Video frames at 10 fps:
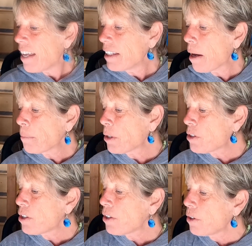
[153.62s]
Number
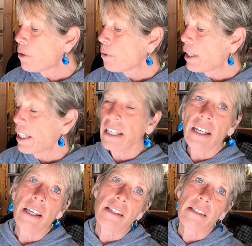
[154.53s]
2
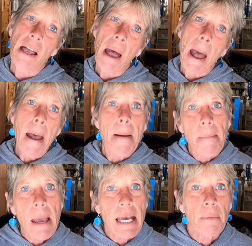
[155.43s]
is
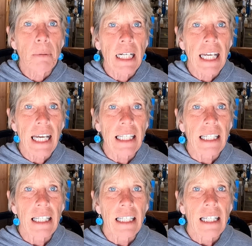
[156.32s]
make a plan.
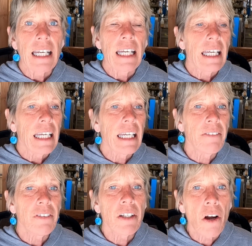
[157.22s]

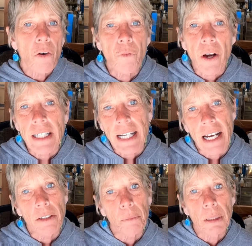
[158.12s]
If you don't write
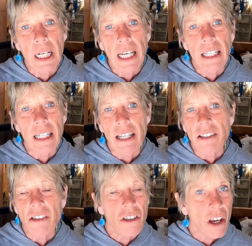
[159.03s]
down your plan,
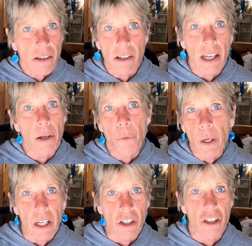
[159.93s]
it's just a
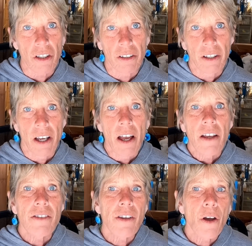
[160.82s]
wish.
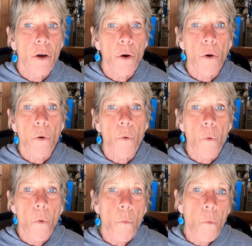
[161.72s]
So
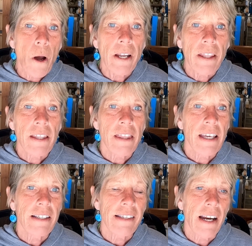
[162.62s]
one of the
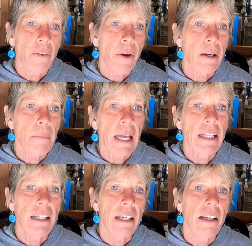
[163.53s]
things that I
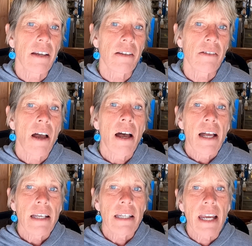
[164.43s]
recommend is
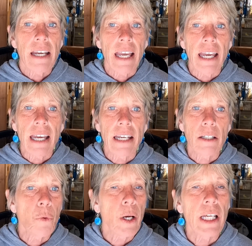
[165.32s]
take a
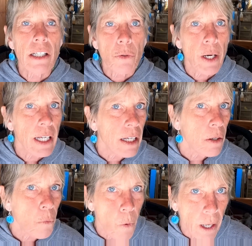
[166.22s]

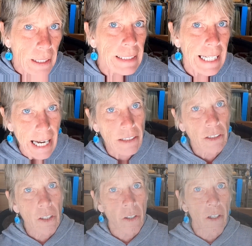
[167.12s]
2021
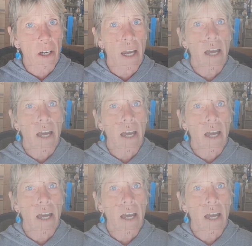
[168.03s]
calendar,